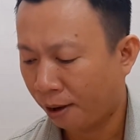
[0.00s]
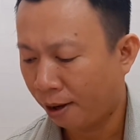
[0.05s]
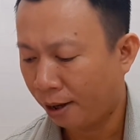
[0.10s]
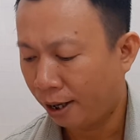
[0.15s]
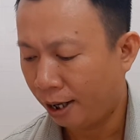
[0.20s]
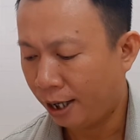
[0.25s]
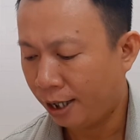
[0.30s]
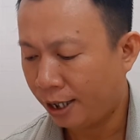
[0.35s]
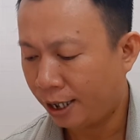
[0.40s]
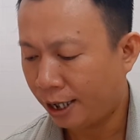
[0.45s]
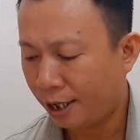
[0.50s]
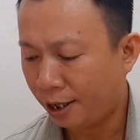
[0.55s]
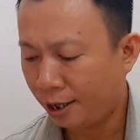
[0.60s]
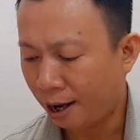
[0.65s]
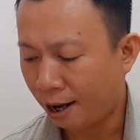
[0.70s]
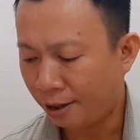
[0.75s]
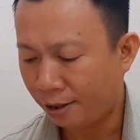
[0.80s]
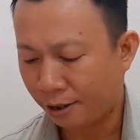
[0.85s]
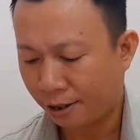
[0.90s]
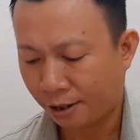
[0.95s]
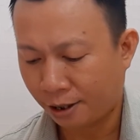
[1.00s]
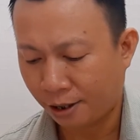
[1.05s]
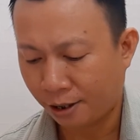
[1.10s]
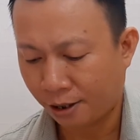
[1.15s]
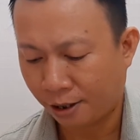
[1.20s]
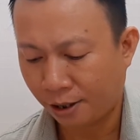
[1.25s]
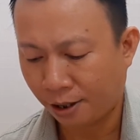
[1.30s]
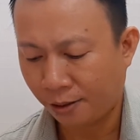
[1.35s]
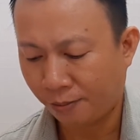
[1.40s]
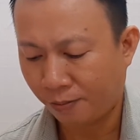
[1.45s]
It's a
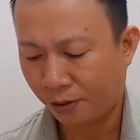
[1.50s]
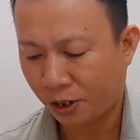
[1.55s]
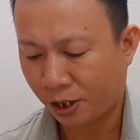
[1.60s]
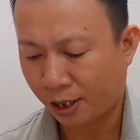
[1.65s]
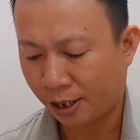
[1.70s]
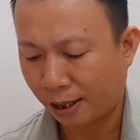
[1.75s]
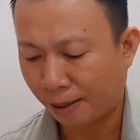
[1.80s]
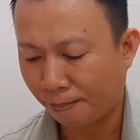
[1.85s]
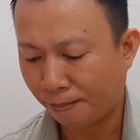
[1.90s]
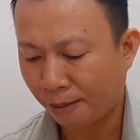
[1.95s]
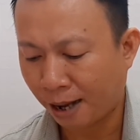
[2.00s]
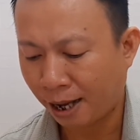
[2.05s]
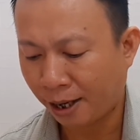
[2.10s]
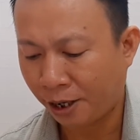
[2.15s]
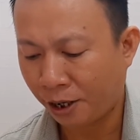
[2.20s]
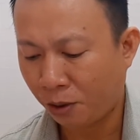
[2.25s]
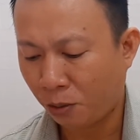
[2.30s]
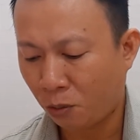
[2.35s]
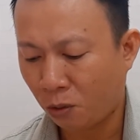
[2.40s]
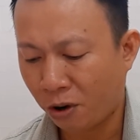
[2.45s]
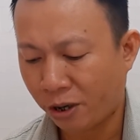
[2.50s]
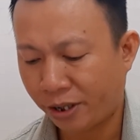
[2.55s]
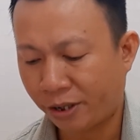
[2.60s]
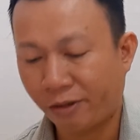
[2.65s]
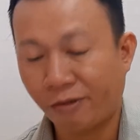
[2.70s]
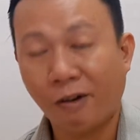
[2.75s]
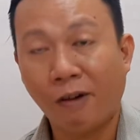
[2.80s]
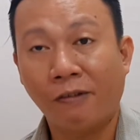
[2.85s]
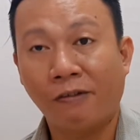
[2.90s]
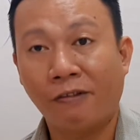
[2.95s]
nonsense if somebody works
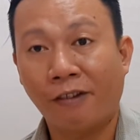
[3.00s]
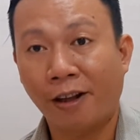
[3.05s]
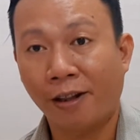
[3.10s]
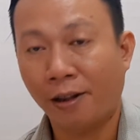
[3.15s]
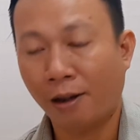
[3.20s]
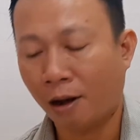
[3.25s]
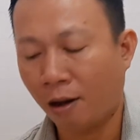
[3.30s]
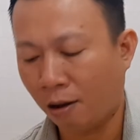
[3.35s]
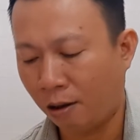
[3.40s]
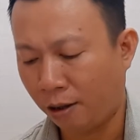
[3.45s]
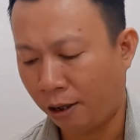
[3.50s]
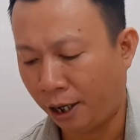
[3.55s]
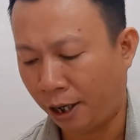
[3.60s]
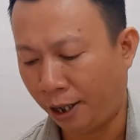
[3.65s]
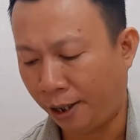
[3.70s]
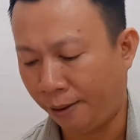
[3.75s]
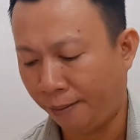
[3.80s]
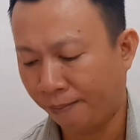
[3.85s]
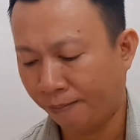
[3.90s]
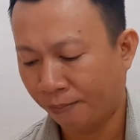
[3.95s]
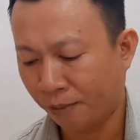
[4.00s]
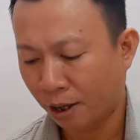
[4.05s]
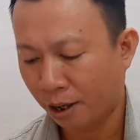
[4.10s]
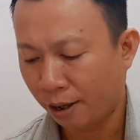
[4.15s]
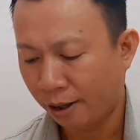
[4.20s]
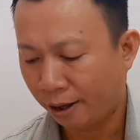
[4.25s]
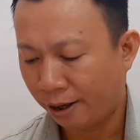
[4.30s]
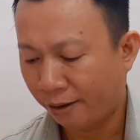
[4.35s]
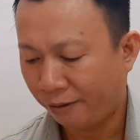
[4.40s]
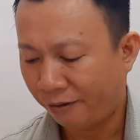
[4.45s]
for fun only.
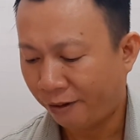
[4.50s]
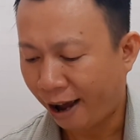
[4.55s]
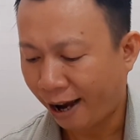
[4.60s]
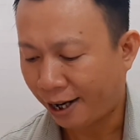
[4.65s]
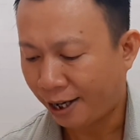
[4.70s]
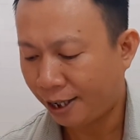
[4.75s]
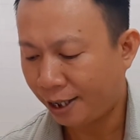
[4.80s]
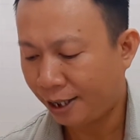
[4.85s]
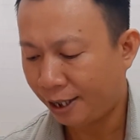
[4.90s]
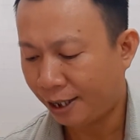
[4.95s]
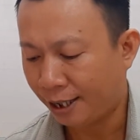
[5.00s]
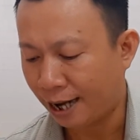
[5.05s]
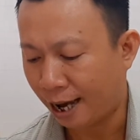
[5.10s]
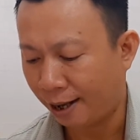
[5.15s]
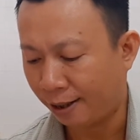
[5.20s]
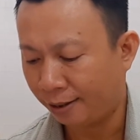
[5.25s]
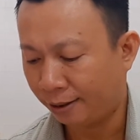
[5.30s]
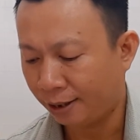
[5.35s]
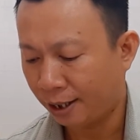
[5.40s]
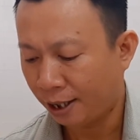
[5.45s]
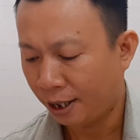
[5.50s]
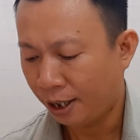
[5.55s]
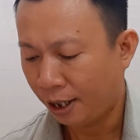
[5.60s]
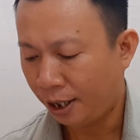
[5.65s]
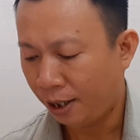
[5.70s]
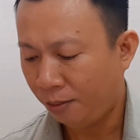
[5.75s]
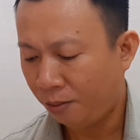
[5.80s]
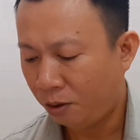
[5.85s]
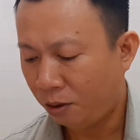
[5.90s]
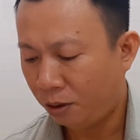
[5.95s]
The fact is that
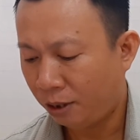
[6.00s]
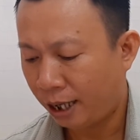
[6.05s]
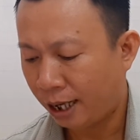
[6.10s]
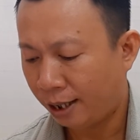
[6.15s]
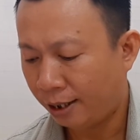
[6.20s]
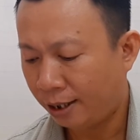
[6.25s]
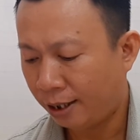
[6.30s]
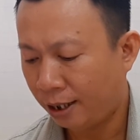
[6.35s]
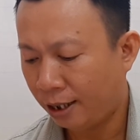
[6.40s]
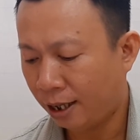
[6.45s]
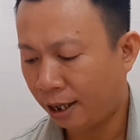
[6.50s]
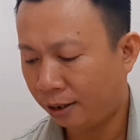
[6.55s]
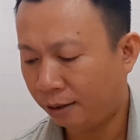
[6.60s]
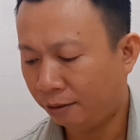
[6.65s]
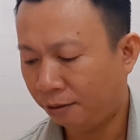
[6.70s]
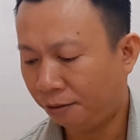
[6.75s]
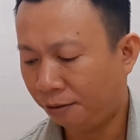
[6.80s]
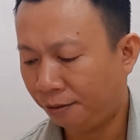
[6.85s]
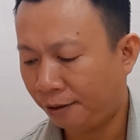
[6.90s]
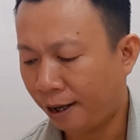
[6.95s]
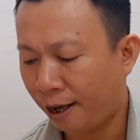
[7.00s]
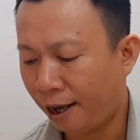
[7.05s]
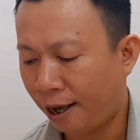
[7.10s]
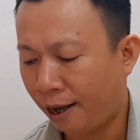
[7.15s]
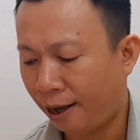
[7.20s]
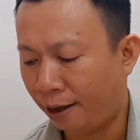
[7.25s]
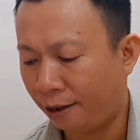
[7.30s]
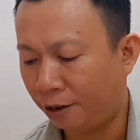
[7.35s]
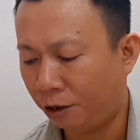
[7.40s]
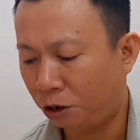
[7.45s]
if you get the
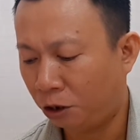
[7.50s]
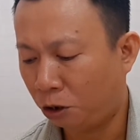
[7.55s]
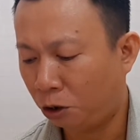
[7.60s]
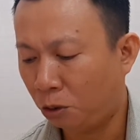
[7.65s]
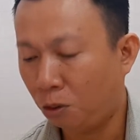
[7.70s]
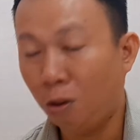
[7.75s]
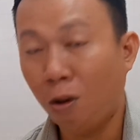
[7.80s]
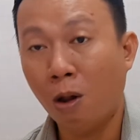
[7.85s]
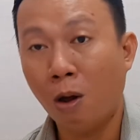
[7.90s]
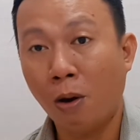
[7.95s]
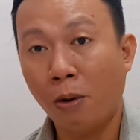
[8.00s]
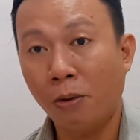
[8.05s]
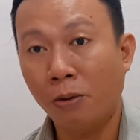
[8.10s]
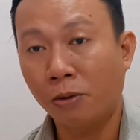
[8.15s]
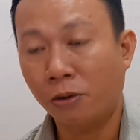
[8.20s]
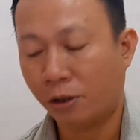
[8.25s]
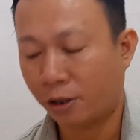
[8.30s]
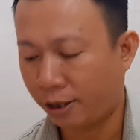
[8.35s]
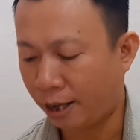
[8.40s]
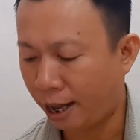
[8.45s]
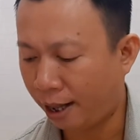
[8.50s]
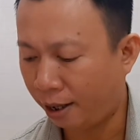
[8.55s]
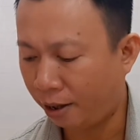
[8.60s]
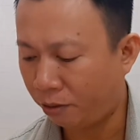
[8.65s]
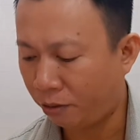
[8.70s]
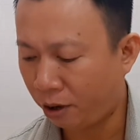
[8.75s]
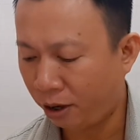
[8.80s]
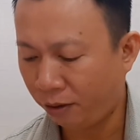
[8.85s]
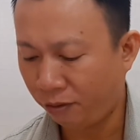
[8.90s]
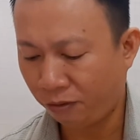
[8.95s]
unfair too low
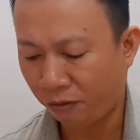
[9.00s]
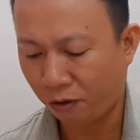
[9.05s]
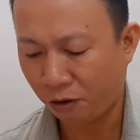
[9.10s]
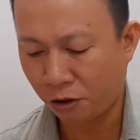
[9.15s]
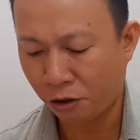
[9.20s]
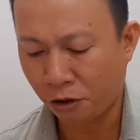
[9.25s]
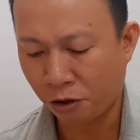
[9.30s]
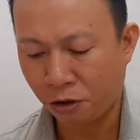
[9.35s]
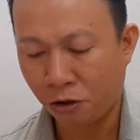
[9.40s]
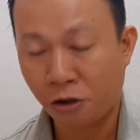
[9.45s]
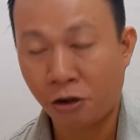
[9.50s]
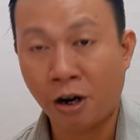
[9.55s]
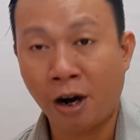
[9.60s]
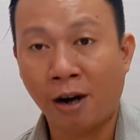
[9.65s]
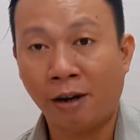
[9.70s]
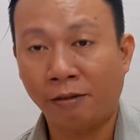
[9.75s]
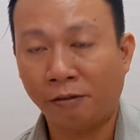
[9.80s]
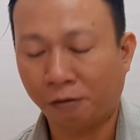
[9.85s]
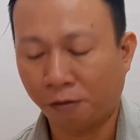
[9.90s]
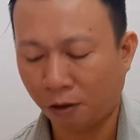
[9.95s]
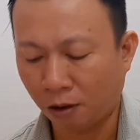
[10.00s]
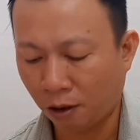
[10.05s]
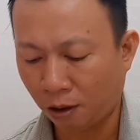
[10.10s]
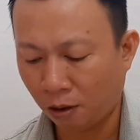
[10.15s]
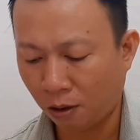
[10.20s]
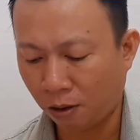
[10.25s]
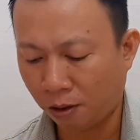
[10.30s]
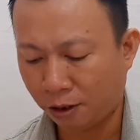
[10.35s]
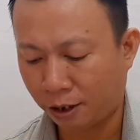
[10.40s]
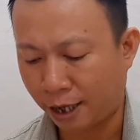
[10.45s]
salary for your job for a
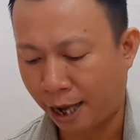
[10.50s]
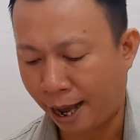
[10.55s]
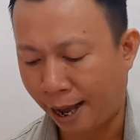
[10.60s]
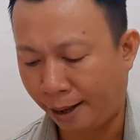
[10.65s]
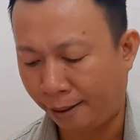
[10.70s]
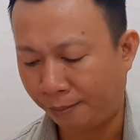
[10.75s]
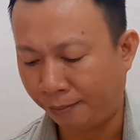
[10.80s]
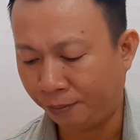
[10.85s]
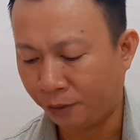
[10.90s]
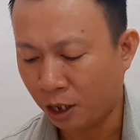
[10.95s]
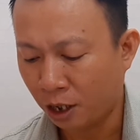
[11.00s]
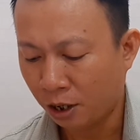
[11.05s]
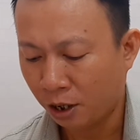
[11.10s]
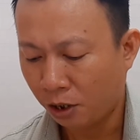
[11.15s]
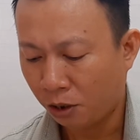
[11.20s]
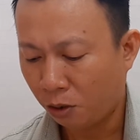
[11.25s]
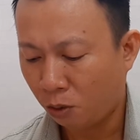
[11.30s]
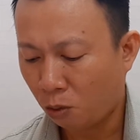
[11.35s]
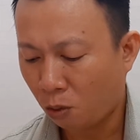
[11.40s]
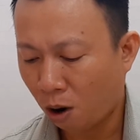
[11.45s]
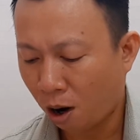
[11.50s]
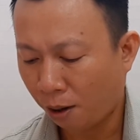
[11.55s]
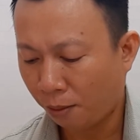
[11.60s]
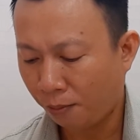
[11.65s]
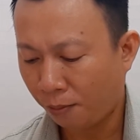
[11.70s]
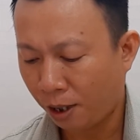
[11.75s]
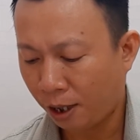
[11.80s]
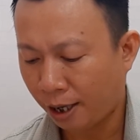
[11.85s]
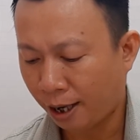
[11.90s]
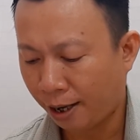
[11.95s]
long time, you won't
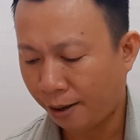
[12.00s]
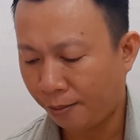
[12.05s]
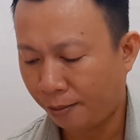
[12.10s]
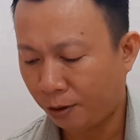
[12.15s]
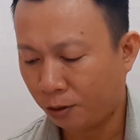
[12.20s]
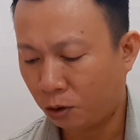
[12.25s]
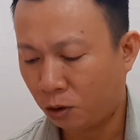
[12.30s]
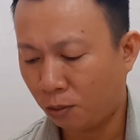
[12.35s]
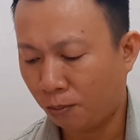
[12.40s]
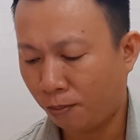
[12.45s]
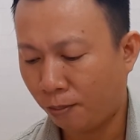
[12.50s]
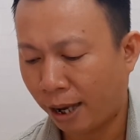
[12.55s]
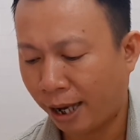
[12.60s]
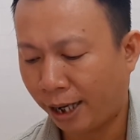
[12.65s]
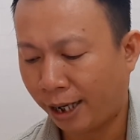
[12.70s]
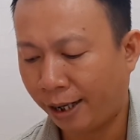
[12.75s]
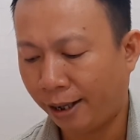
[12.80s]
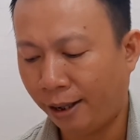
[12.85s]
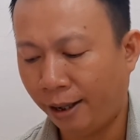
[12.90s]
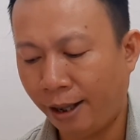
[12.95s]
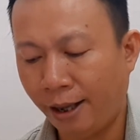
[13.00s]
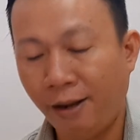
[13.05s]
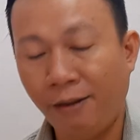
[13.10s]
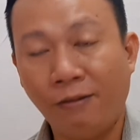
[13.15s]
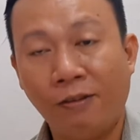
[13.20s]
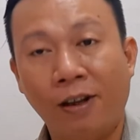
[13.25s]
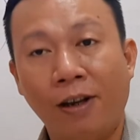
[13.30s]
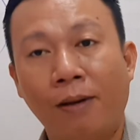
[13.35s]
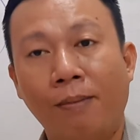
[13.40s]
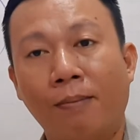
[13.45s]
be able to make a
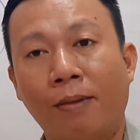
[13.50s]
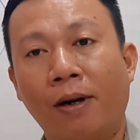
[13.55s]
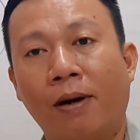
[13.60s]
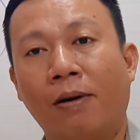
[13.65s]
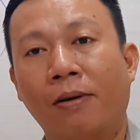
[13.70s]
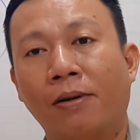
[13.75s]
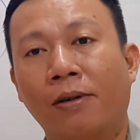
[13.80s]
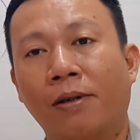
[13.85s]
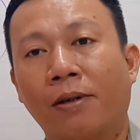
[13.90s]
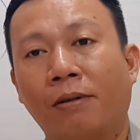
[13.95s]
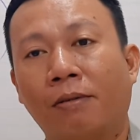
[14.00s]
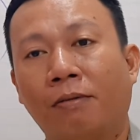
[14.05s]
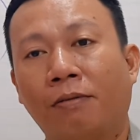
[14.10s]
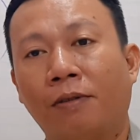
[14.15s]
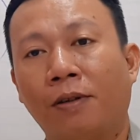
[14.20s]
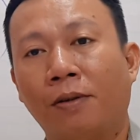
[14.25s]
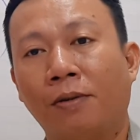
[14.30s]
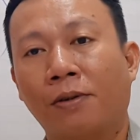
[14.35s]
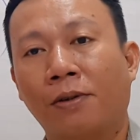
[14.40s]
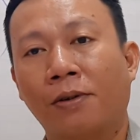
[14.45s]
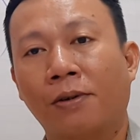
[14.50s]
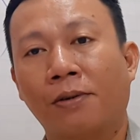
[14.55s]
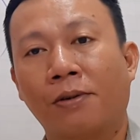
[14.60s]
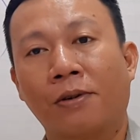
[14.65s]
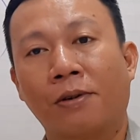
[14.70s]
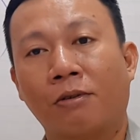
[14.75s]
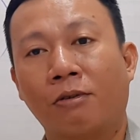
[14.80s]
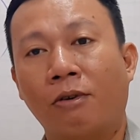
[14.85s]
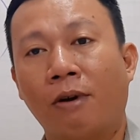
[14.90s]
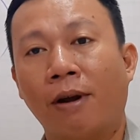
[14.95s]
living but also feel so
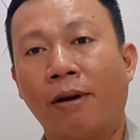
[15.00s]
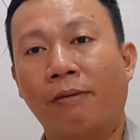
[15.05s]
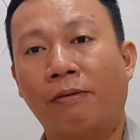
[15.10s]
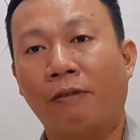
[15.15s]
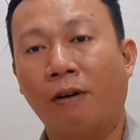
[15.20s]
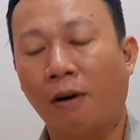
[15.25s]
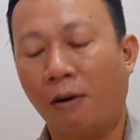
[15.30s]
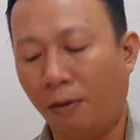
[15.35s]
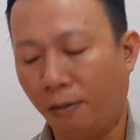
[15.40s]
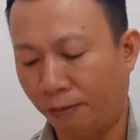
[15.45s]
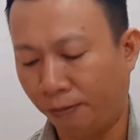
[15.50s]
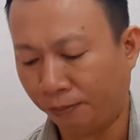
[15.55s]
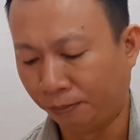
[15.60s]
stressful.